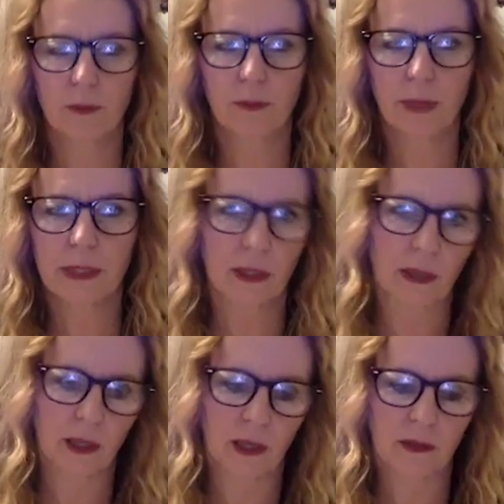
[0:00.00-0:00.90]

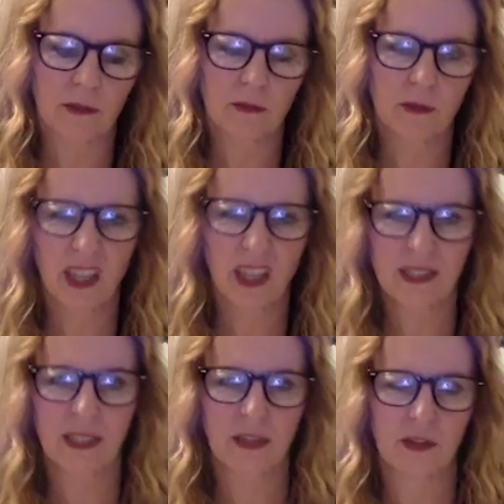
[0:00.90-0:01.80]
basically kind of
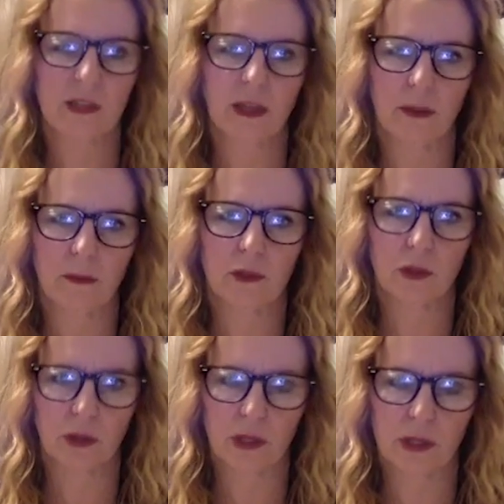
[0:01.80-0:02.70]
stayed the same
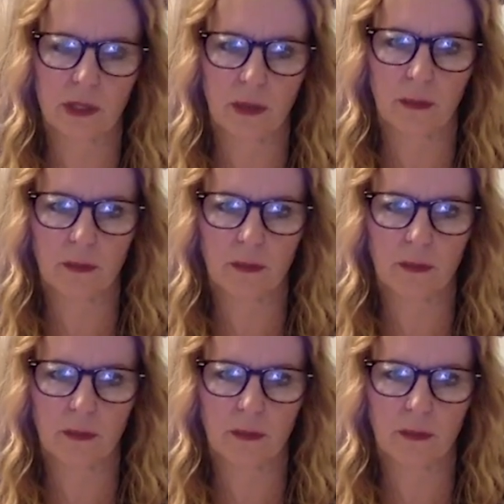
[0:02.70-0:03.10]
during this time?